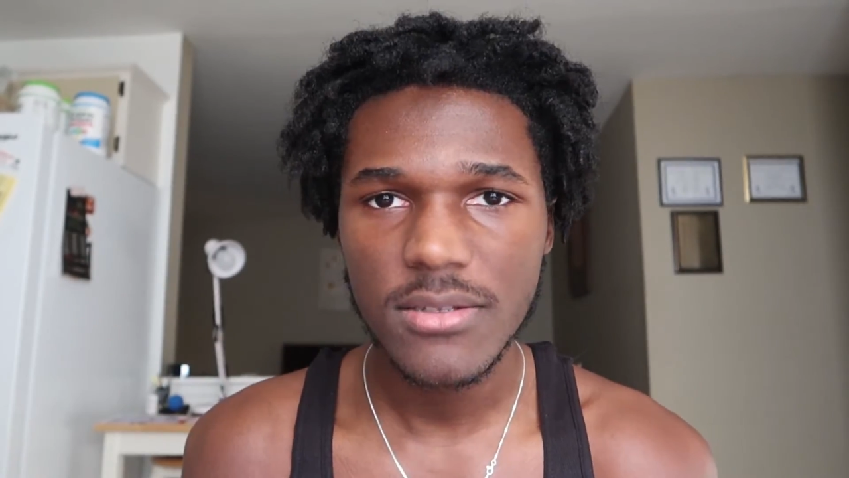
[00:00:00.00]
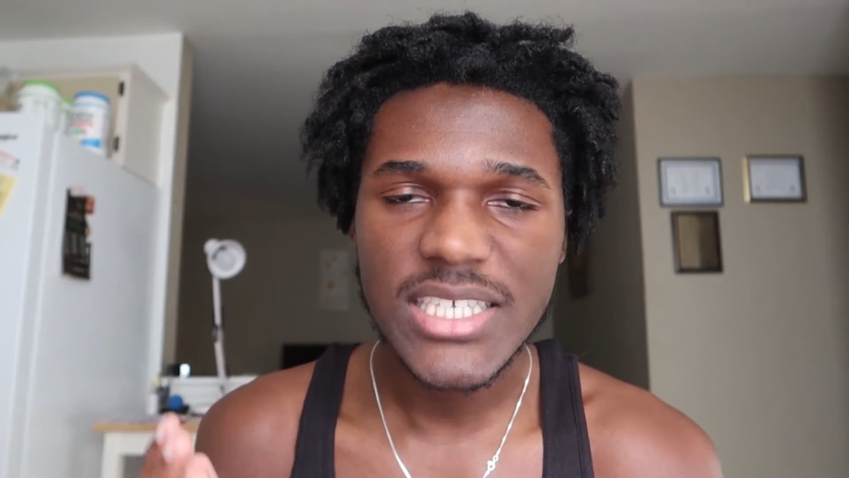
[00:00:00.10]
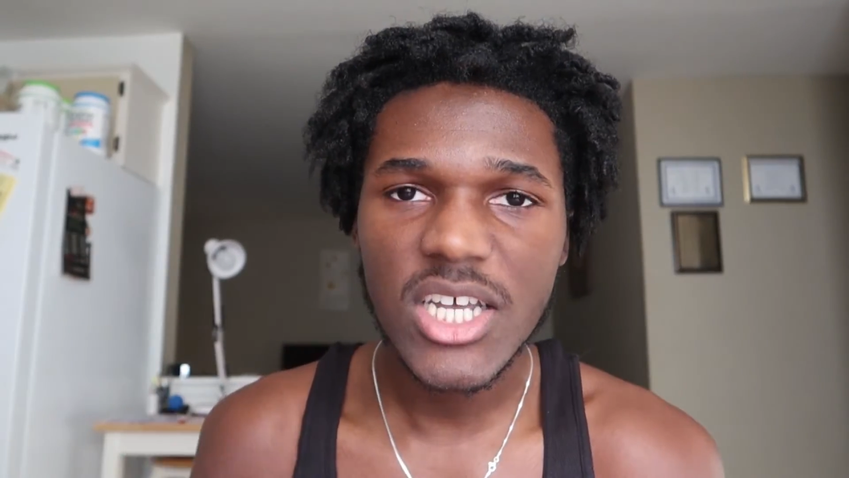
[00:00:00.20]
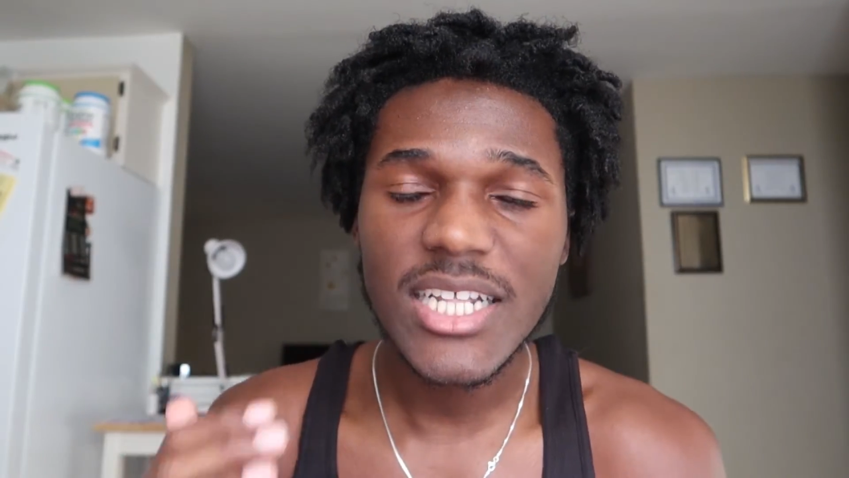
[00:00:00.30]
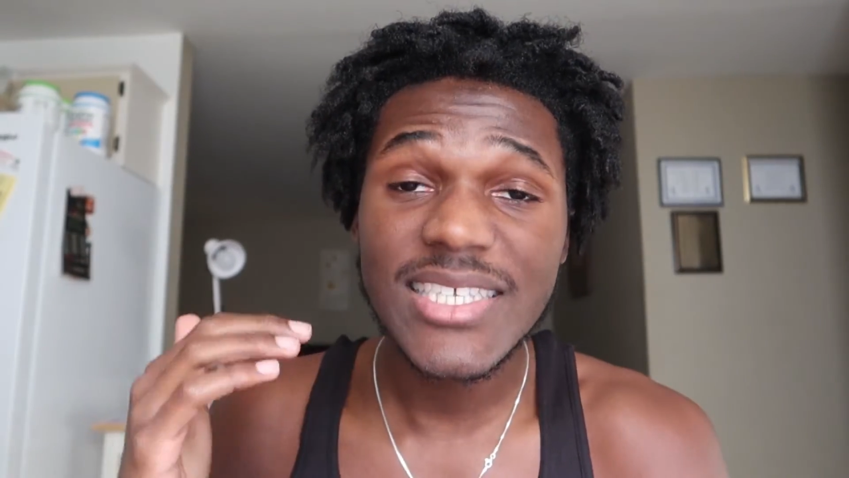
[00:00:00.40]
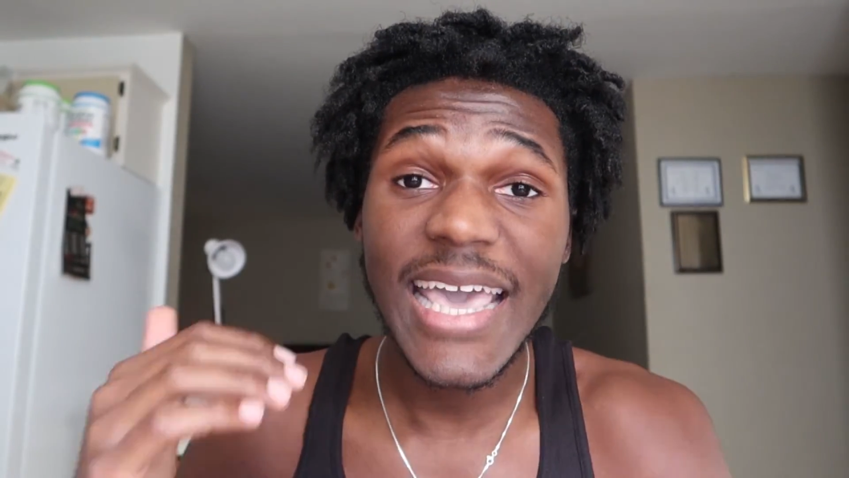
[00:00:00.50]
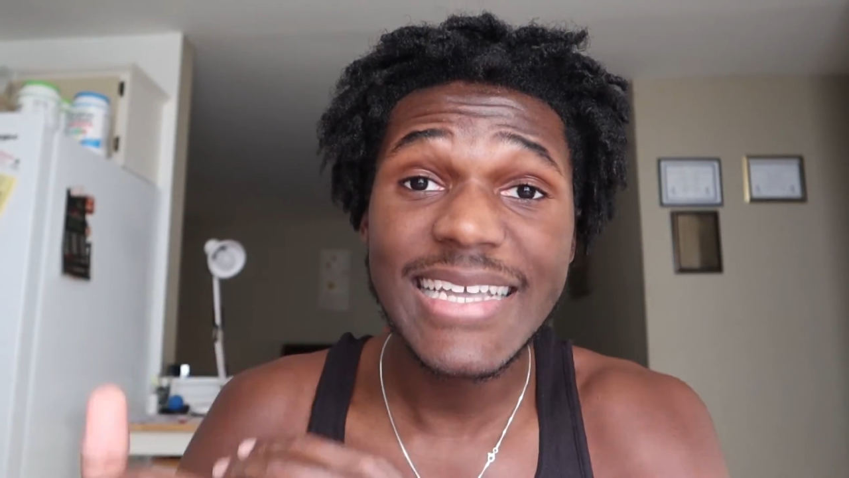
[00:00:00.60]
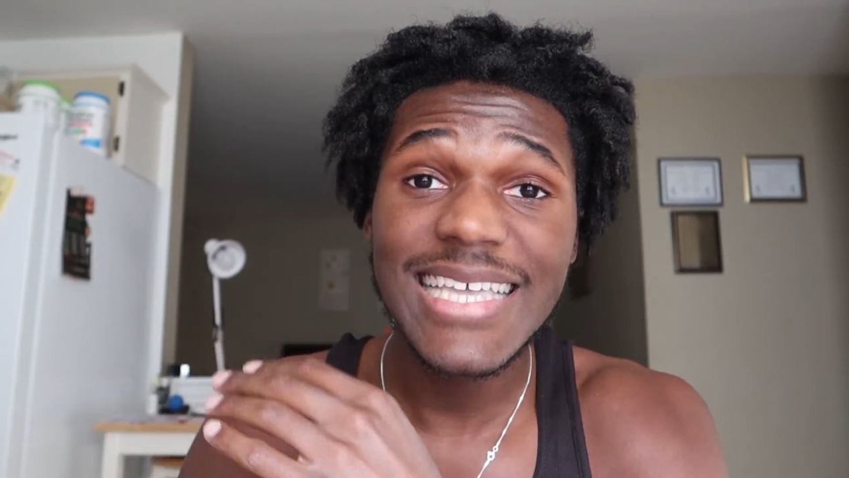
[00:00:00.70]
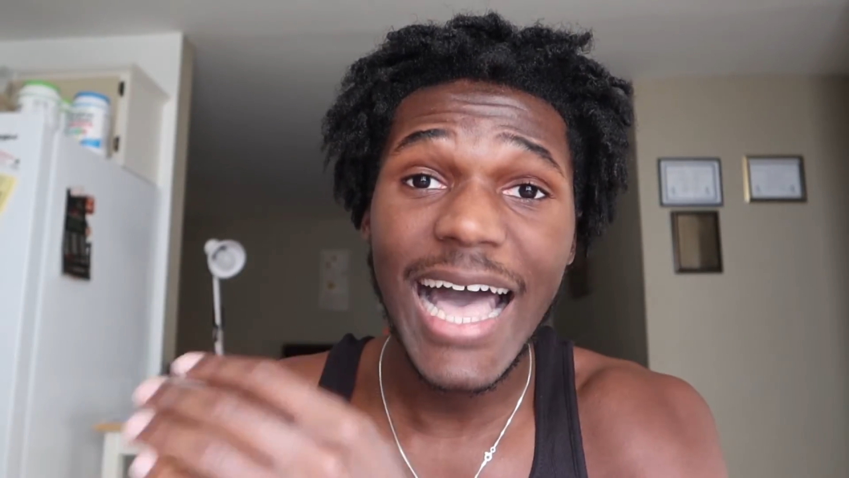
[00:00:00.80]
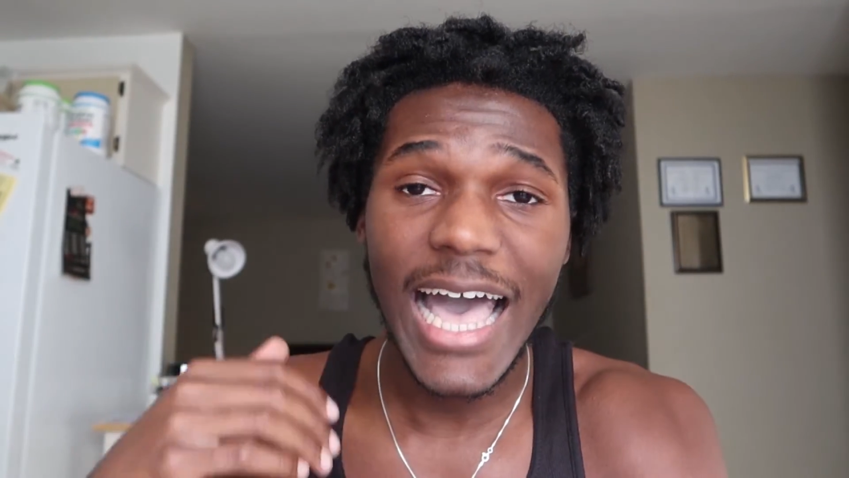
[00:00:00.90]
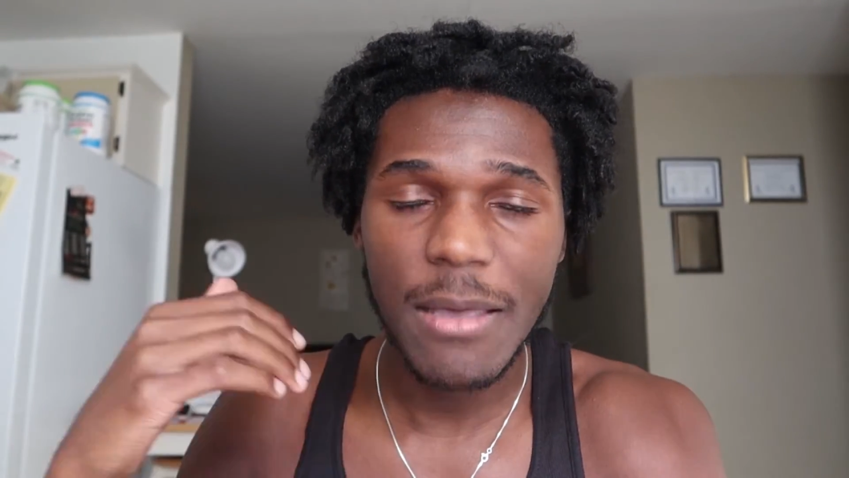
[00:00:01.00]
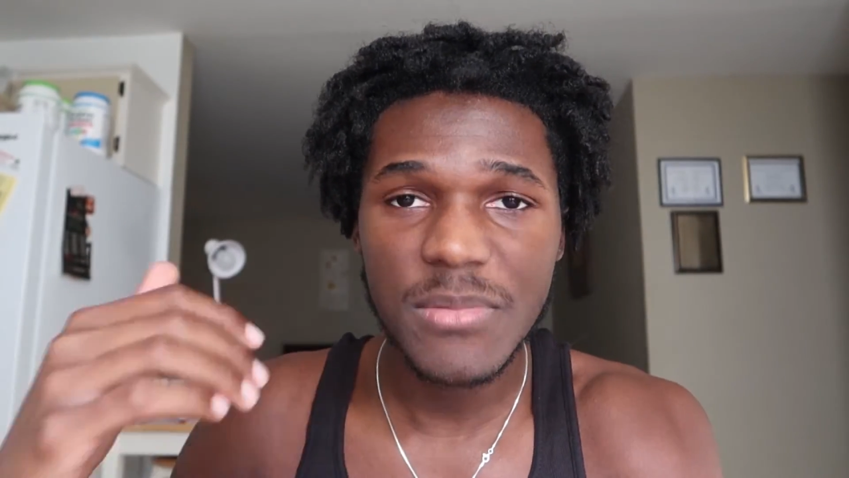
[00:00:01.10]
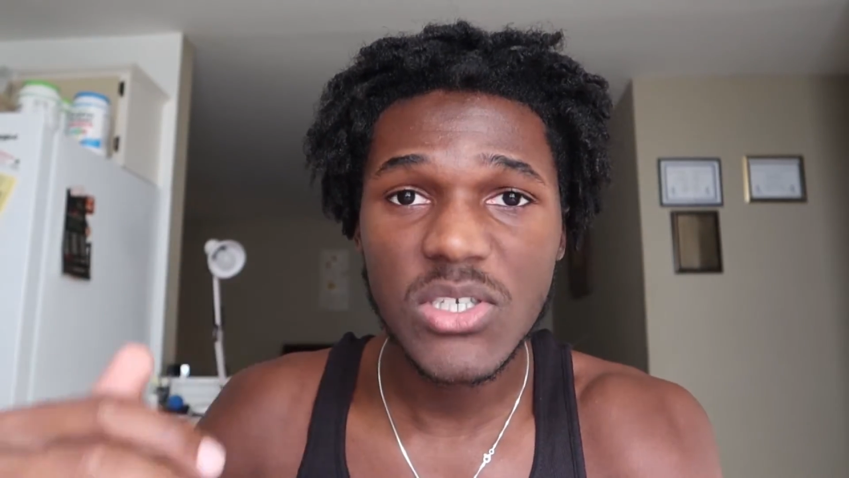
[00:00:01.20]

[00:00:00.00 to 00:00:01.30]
It's gonna take time.